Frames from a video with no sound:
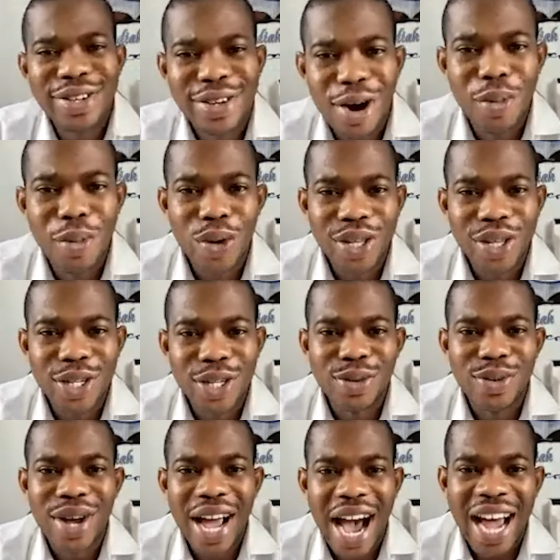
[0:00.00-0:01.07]
God be with you.
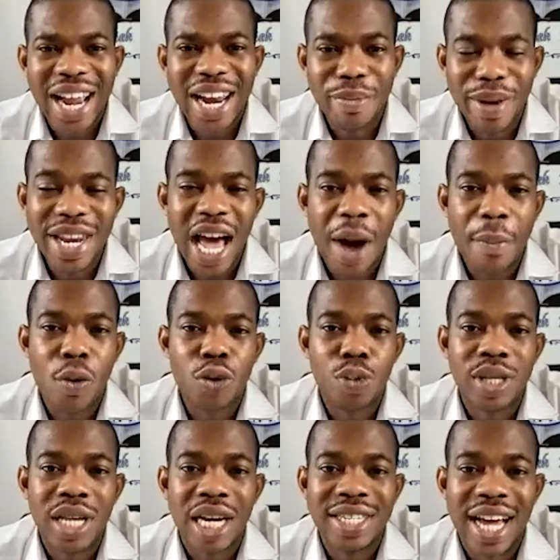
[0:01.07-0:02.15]
I remain
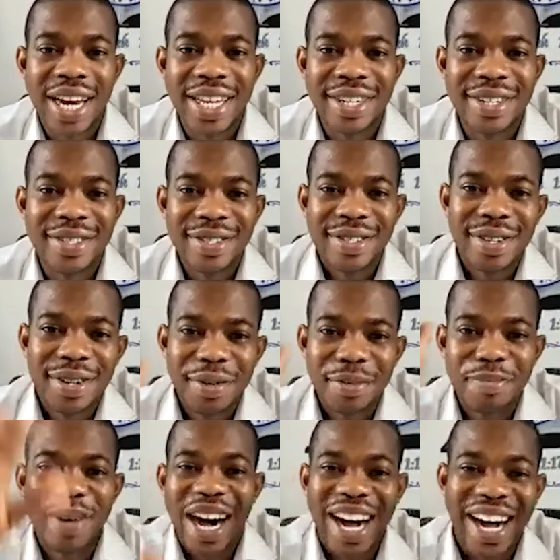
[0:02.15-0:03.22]
Apostle Peter Daniel.
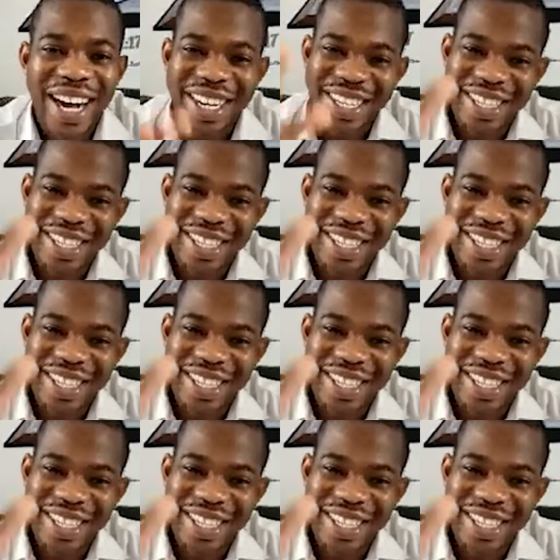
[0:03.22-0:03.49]
Bye.